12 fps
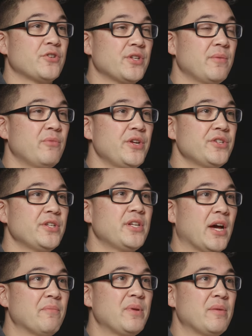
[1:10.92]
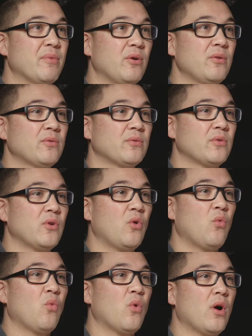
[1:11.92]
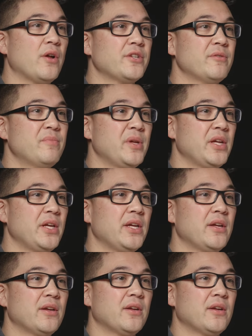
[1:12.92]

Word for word: some reason, gun people want to be